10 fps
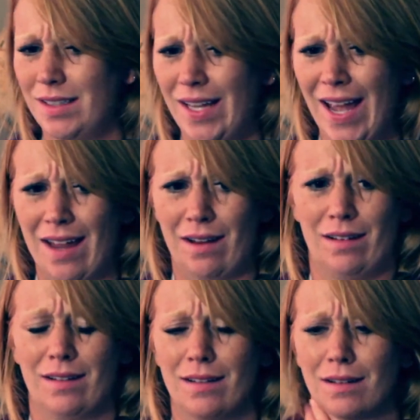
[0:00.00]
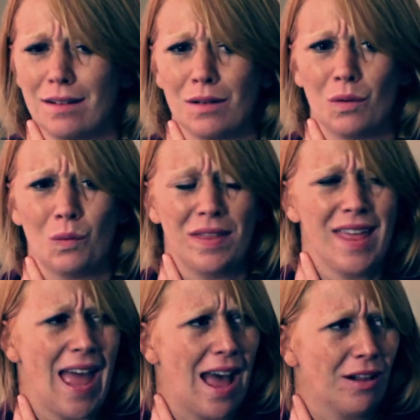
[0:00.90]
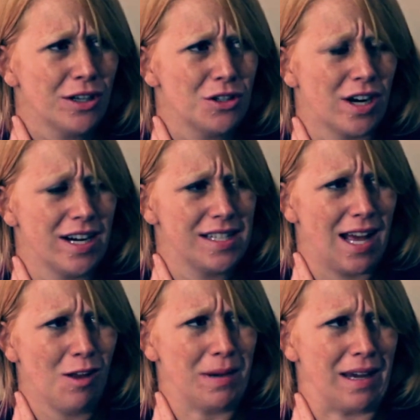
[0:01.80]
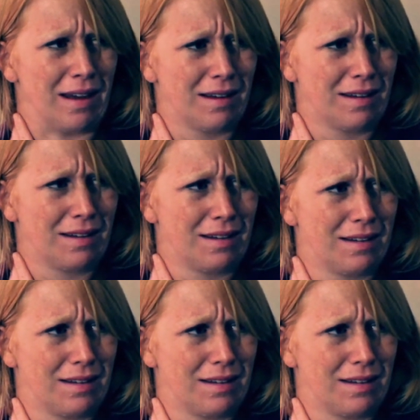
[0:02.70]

Dad, what the hell are you trying to tell me?